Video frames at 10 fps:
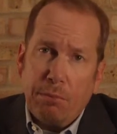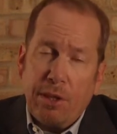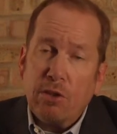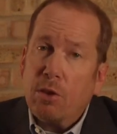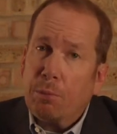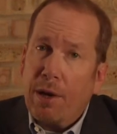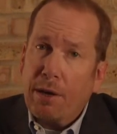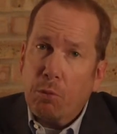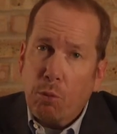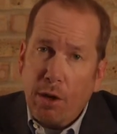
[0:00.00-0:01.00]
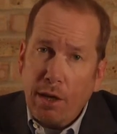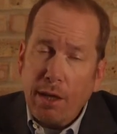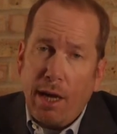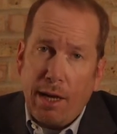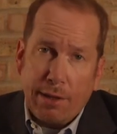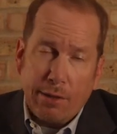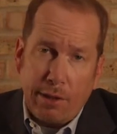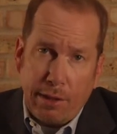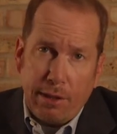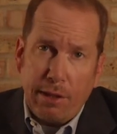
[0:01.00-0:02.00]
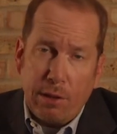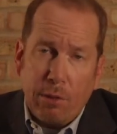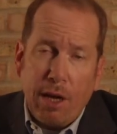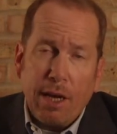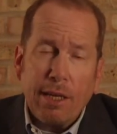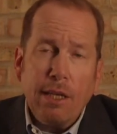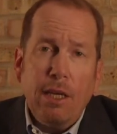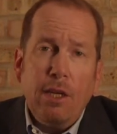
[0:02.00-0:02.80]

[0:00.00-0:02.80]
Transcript: based upon one out-of-state DUI,